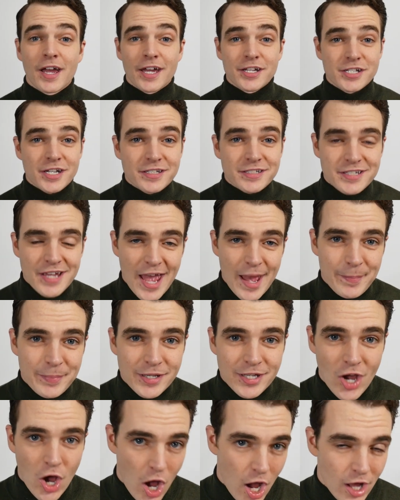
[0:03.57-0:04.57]
Hey gents,
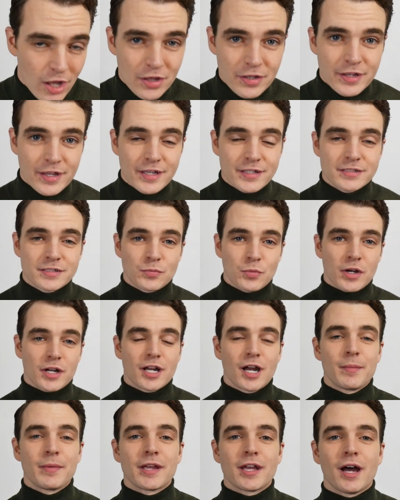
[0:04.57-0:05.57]
happy holidays, and we're
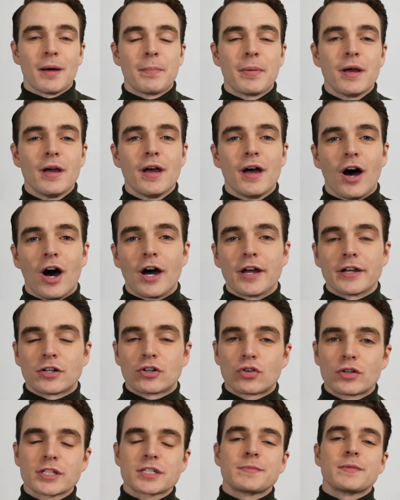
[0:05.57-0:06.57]
coming up on
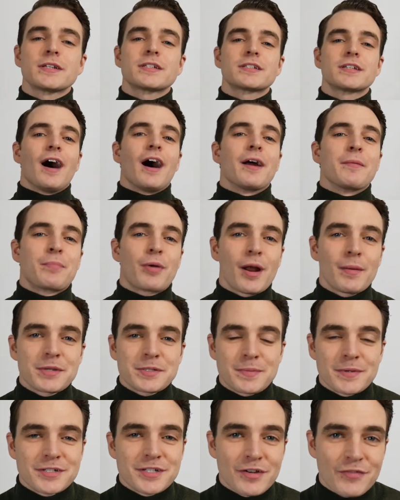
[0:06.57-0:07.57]
Christmas. I
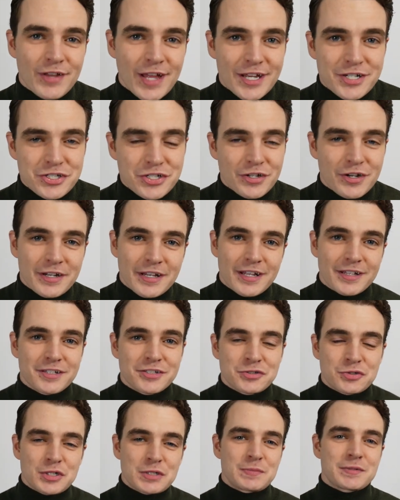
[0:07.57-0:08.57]
promised myself last year I'd get
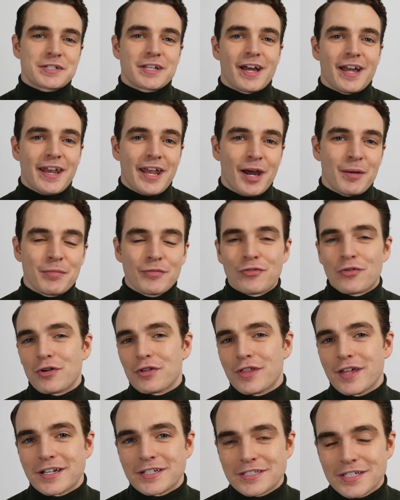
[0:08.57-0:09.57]
this Christmas guide out before
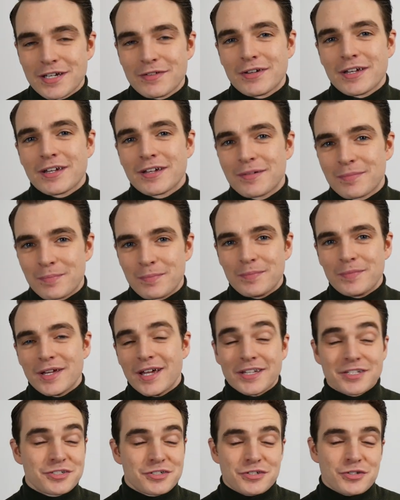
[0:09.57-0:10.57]
Thanksgiving.
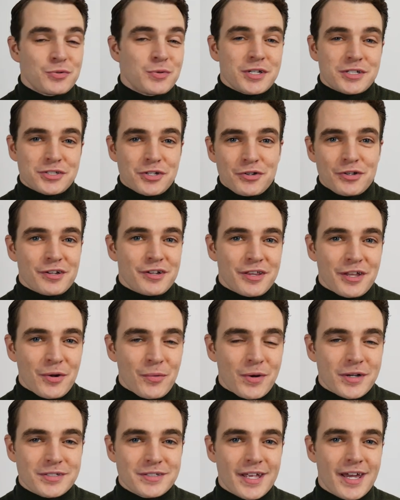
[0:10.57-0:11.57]
It's two weeks earlier than it
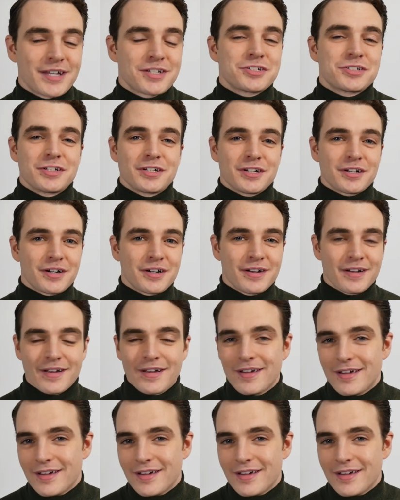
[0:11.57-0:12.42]
was last year,